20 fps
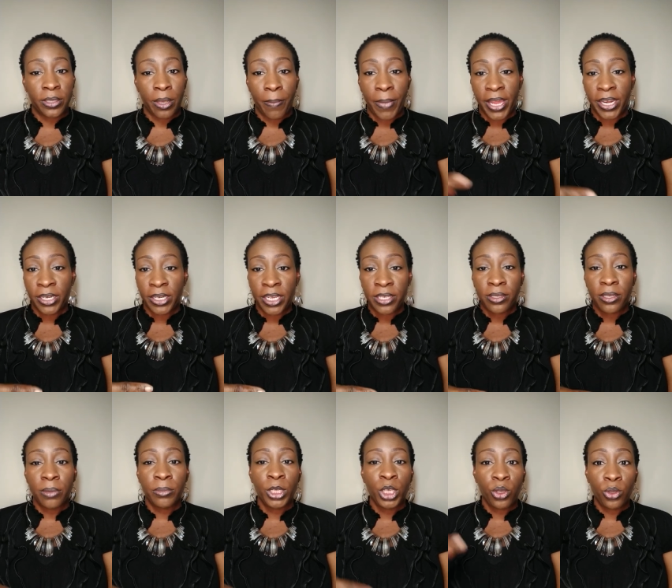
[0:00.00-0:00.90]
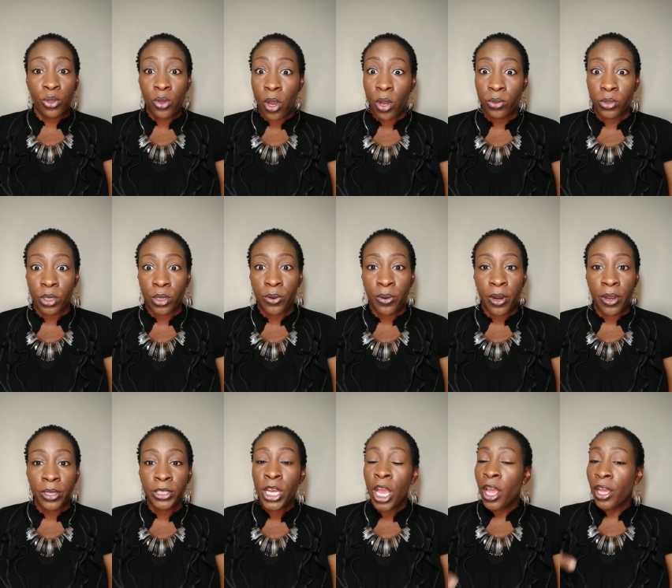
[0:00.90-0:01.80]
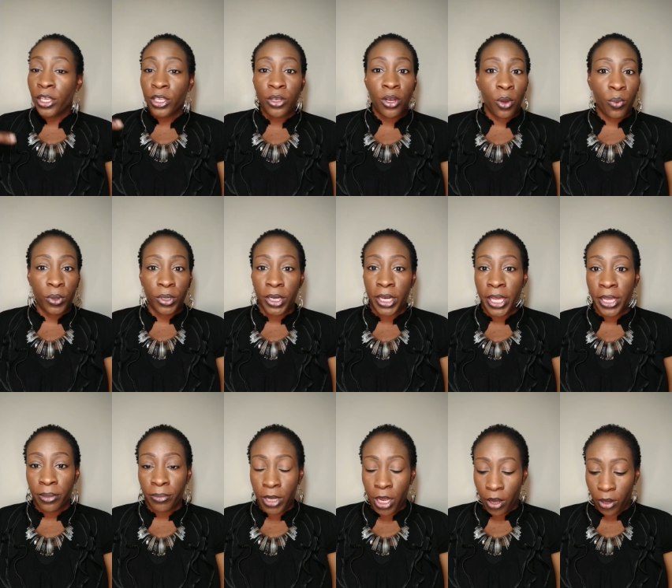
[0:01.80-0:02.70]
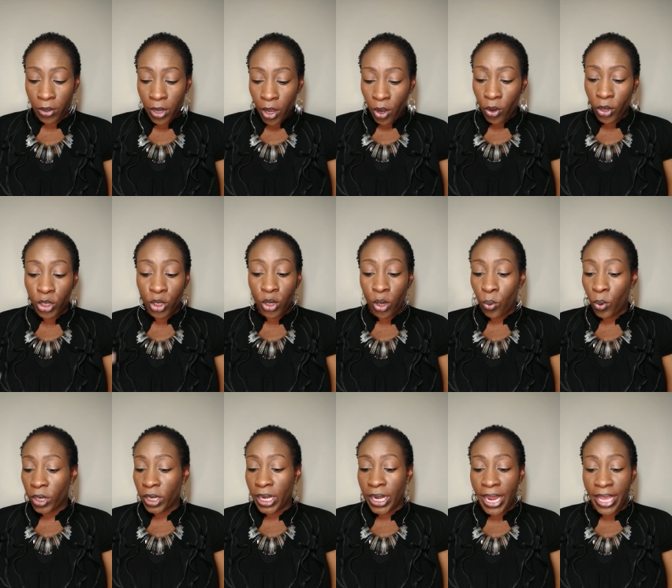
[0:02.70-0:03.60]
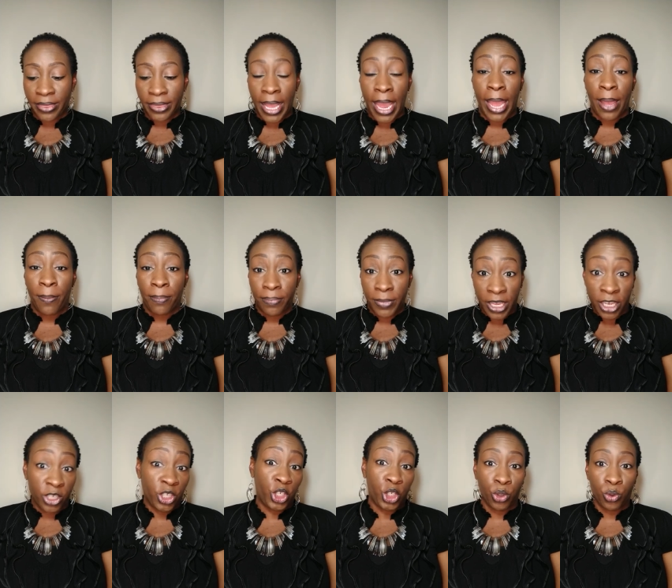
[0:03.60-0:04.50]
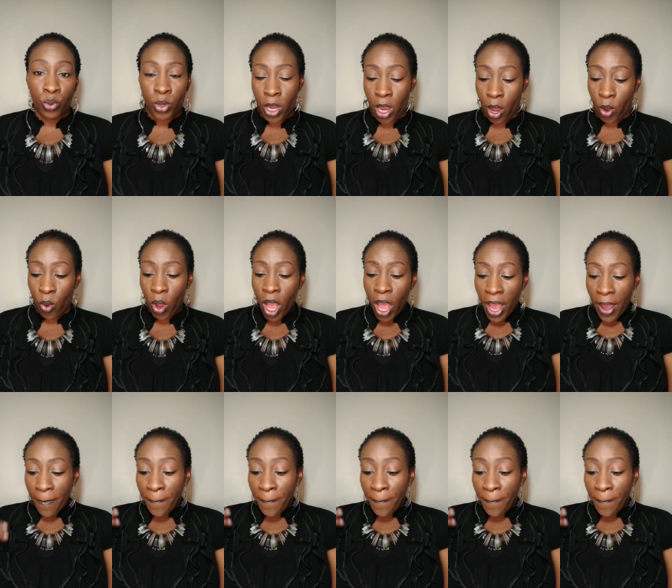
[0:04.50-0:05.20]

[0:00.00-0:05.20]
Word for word: Somebody did something to you, you're holding a grudge, you don't want to let them go, or you don't want to let that issue go.